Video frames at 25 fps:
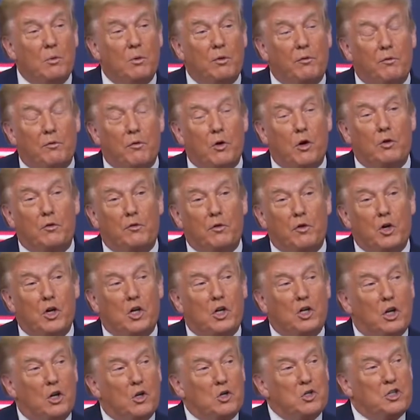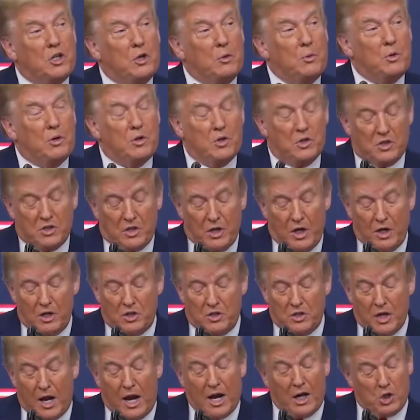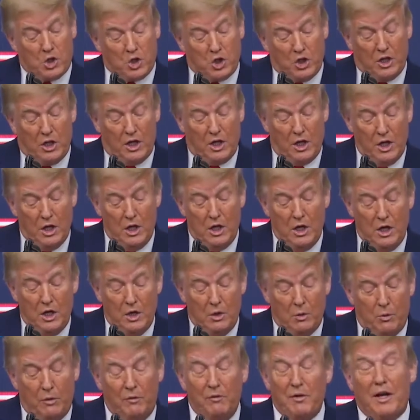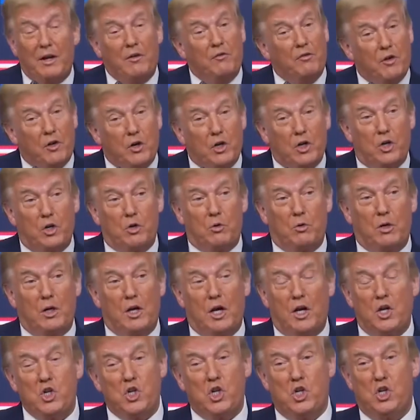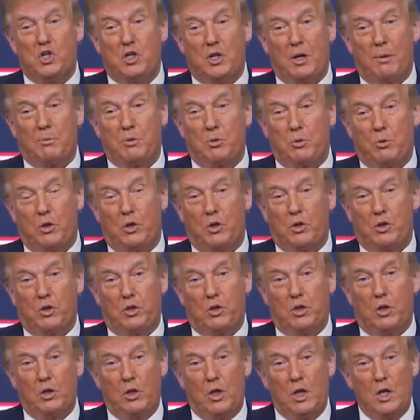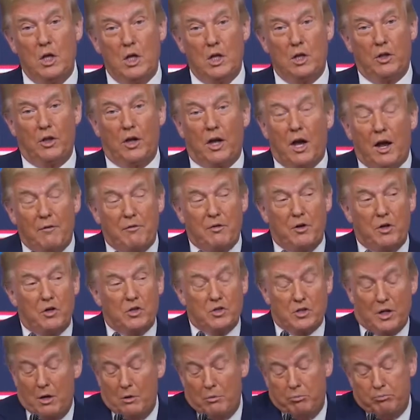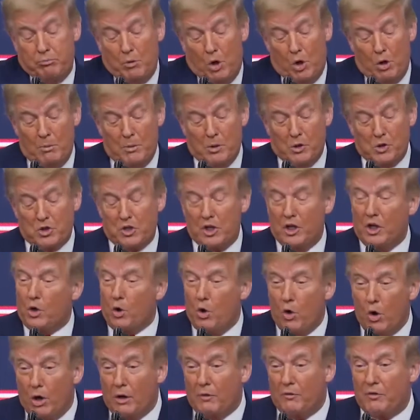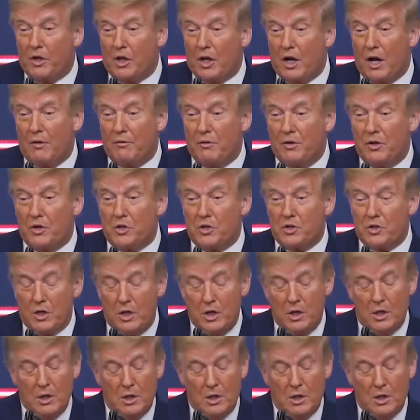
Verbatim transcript: We've worked very closely with the states. Actually, we've had very good relationships with the governors. I almost think all of the governors